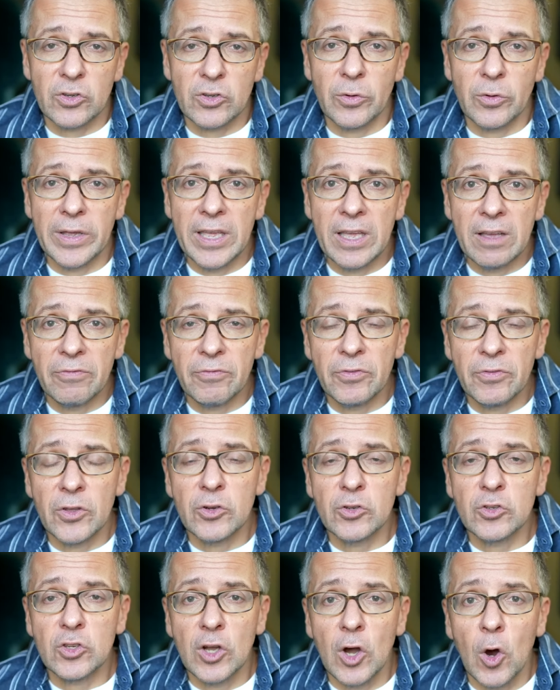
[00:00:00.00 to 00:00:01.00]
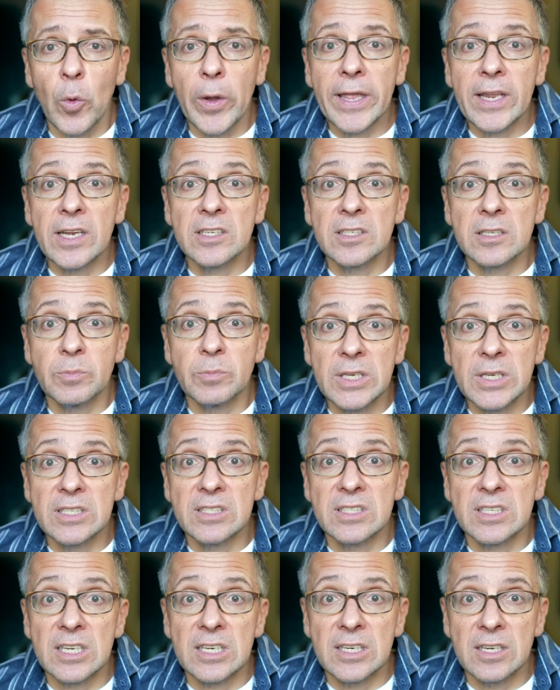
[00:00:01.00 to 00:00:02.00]
So if there's going to be
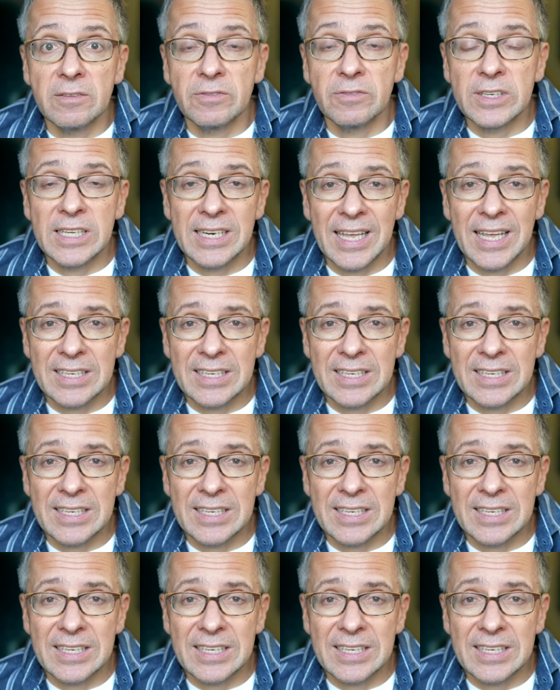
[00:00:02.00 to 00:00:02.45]
significant